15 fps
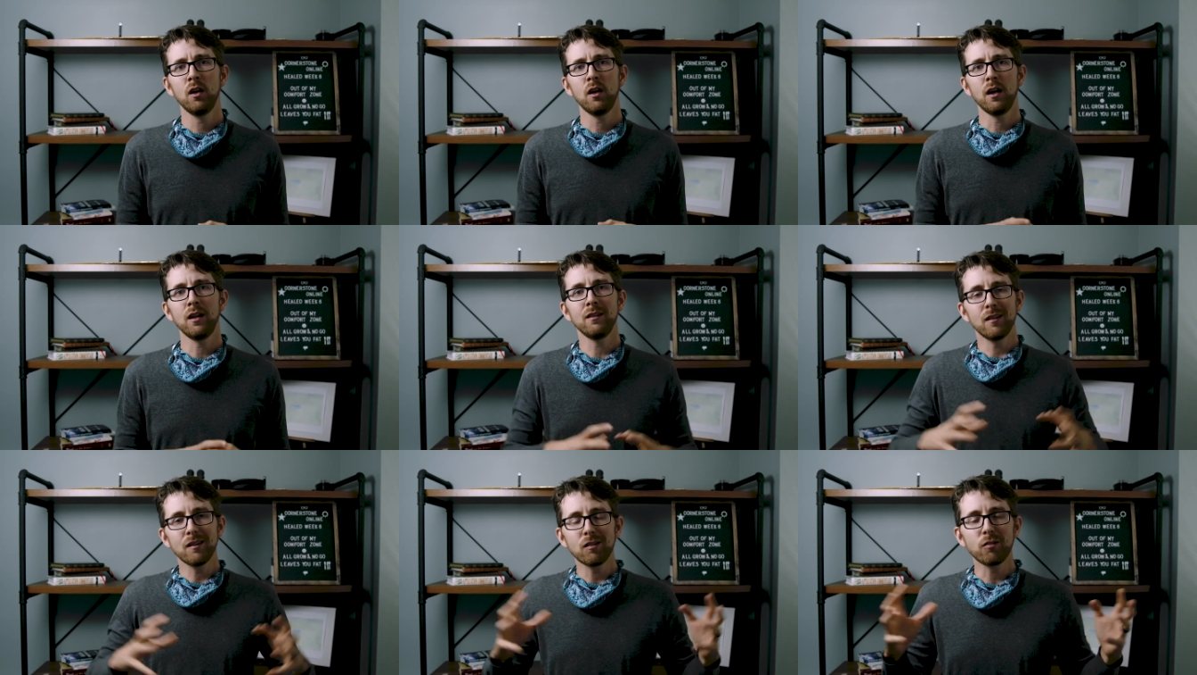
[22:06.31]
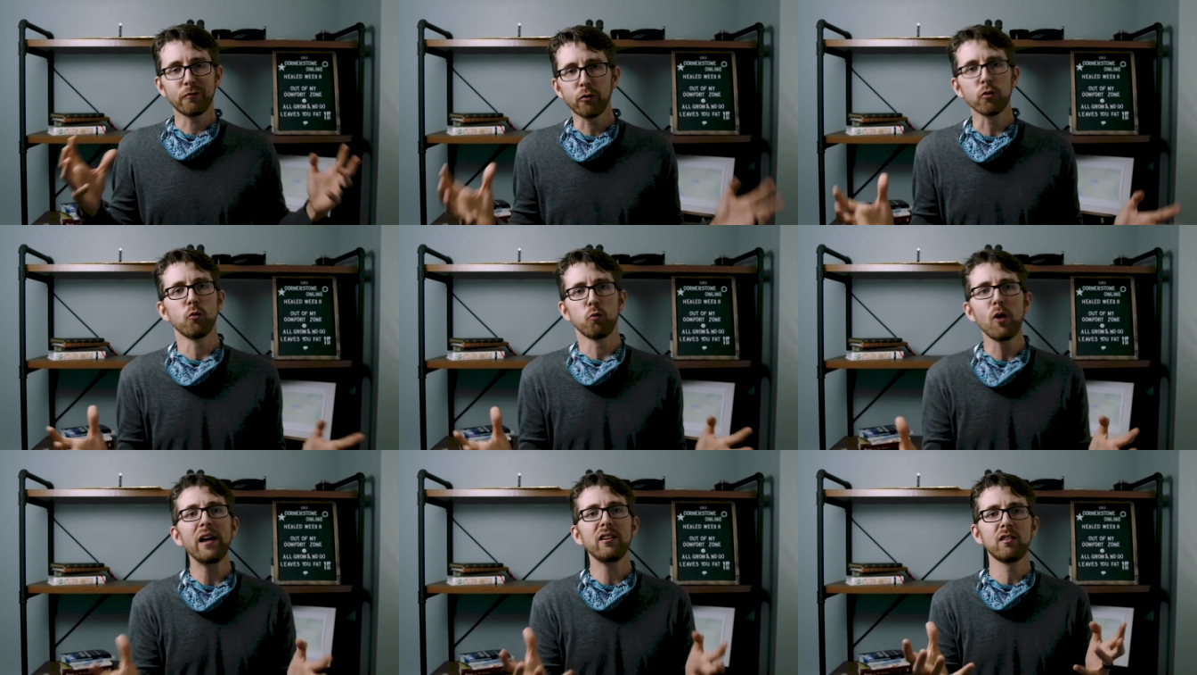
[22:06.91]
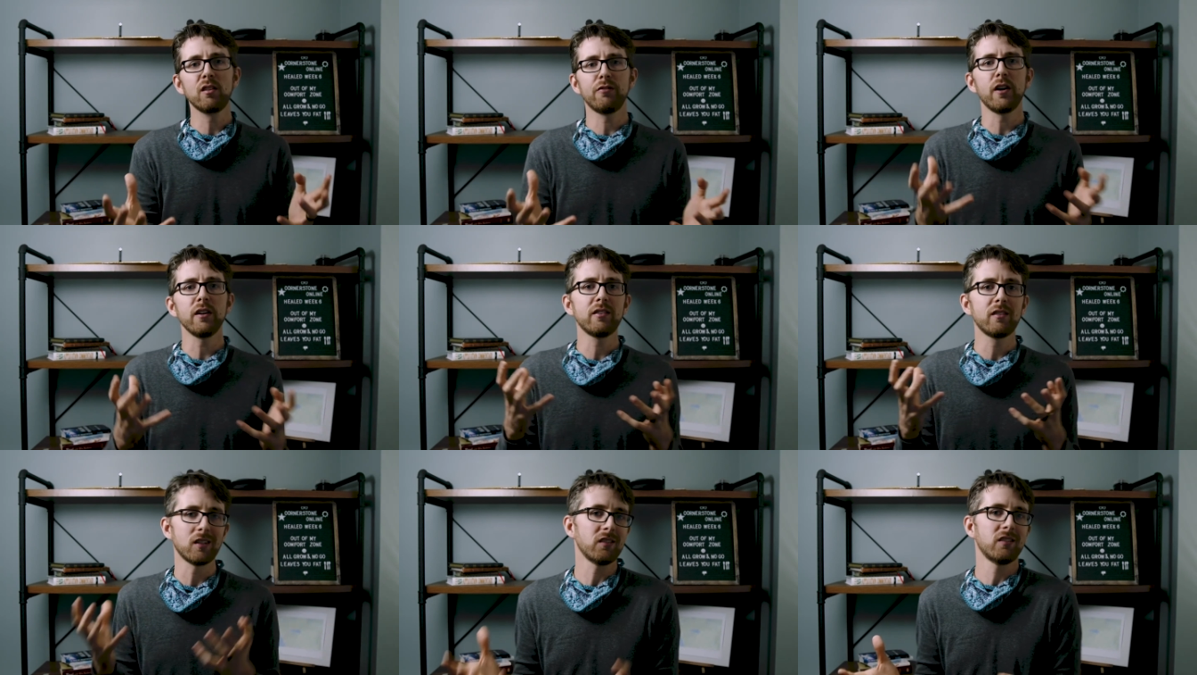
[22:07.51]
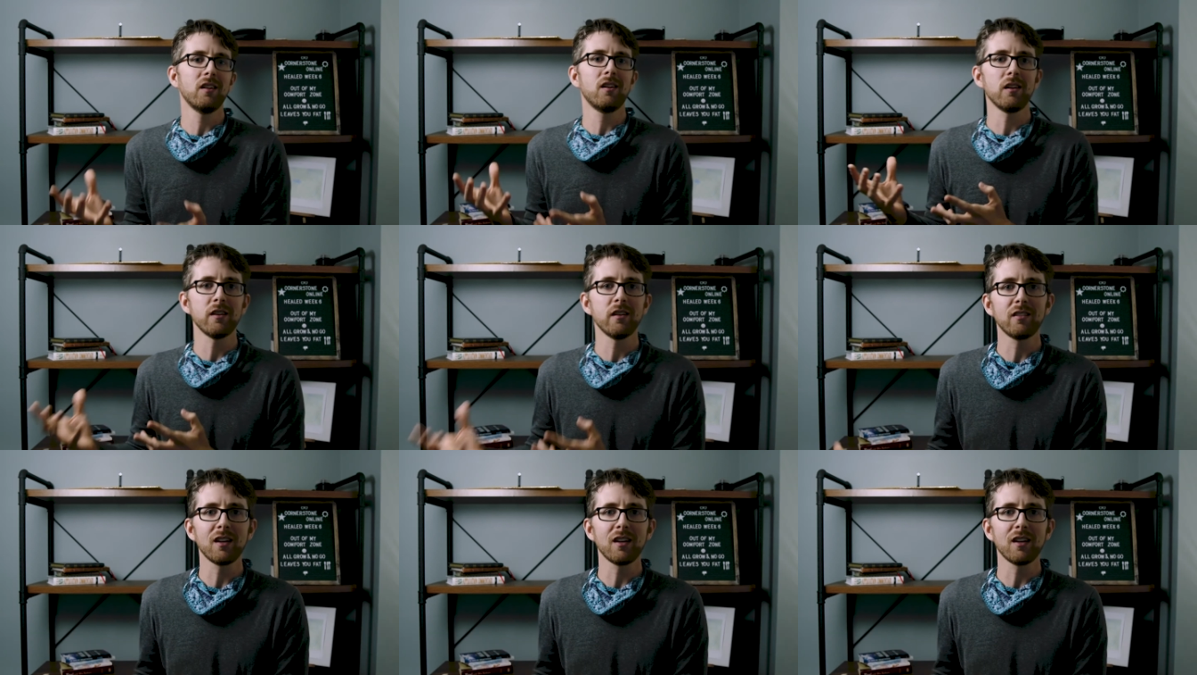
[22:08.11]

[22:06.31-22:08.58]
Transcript: and for the rest of us to sit on the